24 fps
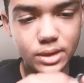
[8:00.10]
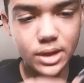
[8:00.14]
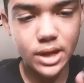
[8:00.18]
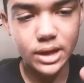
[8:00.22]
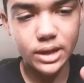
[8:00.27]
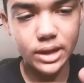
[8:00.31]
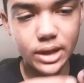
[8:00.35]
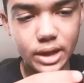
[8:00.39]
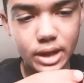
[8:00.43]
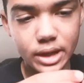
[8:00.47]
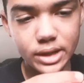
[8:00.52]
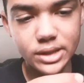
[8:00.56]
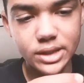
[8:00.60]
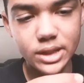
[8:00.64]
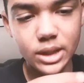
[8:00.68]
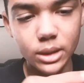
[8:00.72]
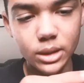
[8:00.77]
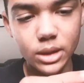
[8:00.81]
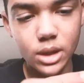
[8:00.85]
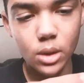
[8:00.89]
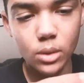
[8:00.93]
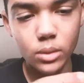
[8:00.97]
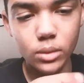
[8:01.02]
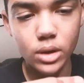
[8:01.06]
kind of like a
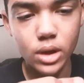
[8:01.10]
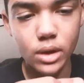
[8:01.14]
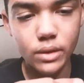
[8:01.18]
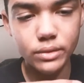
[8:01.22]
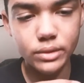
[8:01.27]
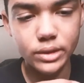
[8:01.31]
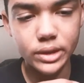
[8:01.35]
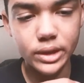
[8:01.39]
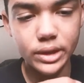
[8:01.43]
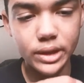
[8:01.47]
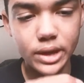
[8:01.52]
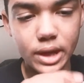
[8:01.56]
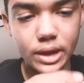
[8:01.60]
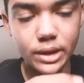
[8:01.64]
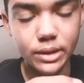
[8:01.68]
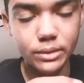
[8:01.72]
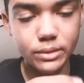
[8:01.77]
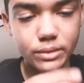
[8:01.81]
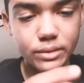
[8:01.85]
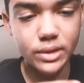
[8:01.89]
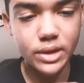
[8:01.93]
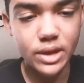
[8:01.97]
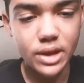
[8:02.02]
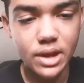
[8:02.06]
silicone covering, kind
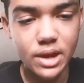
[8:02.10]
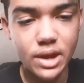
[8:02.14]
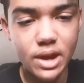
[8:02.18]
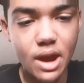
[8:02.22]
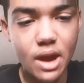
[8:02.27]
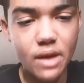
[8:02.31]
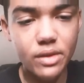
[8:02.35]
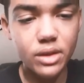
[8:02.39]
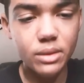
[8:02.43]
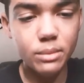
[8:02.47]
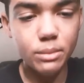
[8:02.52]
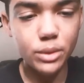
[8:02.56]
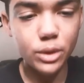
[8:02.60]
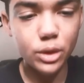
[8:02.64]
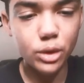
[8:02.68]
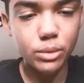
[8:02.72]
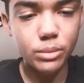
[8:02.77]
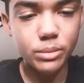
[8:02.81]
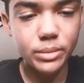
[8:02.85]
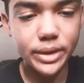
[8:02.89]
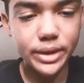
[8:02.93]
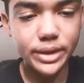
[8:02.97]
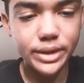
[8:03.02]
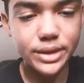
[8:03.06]
of. And then
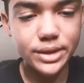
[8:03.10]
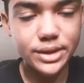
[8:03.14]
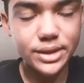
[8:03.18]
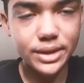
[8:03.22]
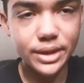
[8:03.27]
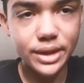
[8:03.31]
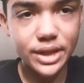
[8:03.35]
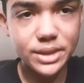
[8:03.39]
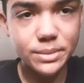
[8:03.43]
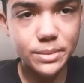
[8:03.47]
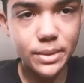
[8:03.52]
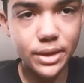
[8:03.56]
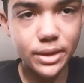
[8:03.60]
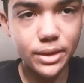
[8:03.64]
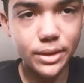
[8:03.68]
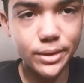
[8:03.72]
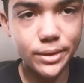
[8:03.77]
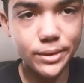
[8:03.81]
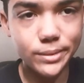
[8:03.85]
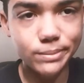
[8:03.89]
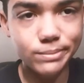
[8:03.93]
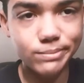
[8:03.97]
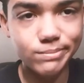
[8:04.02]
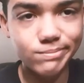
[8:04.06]
boom, it just slides back
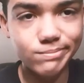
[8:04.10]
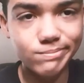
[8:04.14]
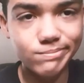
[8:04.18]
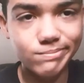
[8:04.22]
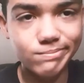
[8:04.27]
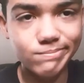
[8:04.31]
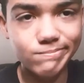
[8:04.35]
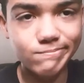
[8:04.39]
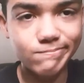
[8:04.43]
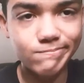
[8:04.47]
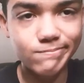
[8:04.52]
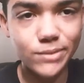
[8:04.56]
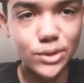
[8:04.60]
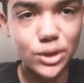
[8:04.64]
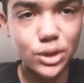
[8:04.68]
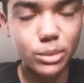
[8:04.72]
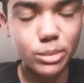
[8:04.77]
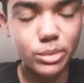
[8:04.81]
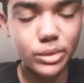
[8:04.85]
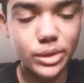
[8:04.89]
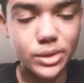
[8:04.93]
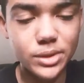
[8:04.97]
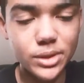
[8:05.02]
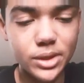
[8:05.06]
on.
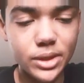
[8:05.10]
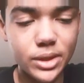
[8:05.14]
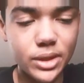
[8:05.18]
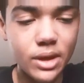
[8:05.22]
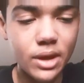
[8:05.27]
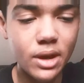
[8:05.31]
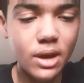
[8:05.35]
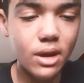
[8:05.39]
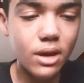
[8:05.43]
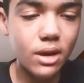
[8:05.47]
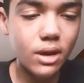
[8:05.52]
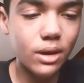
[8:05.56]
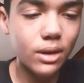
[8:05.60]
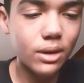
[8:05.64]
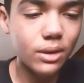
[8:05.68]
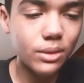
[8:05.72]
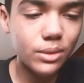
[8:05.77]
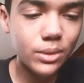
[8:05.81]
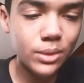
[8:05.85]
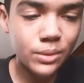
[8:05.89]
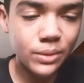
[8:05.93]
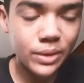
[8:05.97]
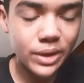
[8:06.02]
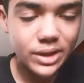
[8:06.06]
Super easy. Uh,
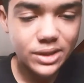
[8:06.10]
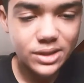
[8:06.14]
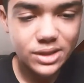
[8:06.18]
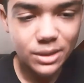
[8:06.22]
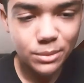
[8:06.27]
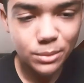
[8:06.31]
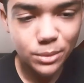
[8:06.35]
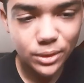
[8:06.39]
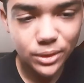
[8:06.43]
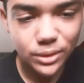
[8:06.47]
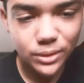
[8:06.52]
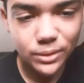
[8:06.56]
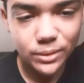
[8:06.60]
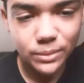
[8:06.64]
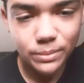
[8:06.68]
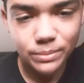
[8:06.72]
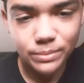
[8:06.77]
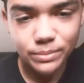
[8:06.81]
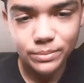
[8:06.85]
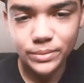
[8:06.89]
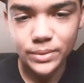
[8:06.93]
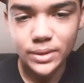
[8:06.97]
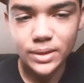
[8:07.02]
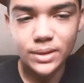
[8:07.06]
reassemble
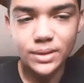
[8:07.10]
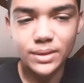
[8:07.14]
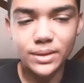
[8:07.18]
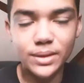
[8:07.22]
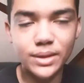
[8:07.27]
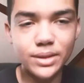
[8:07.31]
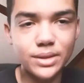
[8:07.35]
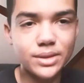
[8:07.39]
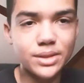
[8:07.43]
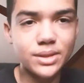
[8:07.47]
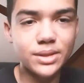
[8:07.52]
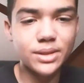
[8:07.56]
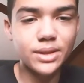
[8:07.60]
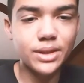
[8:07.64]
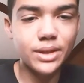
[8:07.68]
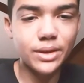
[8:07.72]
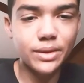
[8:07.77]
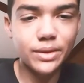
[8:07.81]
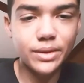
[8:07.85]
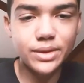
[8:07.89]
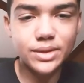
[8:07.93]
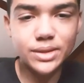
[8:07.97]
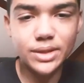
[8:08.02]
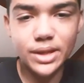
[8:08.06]
this.
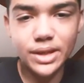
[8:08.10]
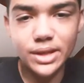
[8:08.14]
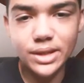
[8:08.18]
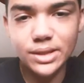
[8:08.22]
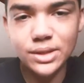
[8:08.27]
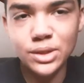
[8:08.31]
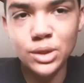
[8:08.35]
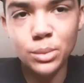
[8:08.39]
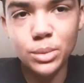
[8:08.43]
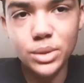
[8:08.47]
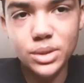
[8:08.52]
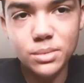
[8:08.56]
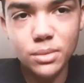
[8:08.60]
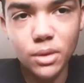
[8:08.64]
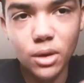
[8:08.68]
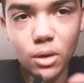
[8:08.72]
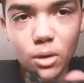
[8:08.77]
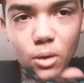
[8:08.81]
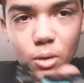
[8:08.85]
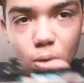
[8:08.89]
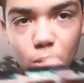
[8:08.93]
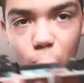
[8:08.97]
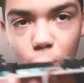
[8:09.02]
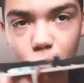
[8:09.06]
There is a super small
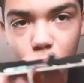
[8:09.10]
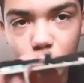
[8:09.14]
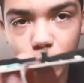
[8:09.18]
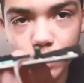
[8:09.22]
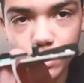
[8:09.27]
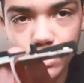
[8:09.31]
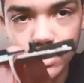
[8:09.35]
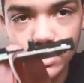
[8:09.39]
hole